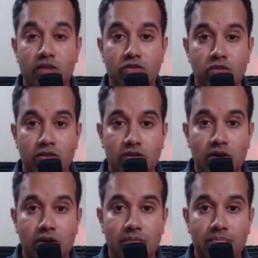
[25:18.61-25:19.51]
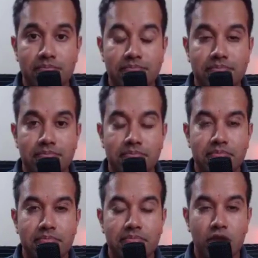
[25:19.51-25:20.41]
was
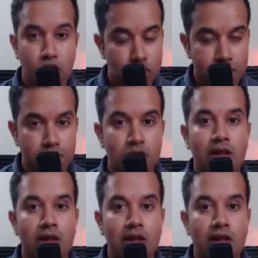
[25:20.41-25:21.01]
useful.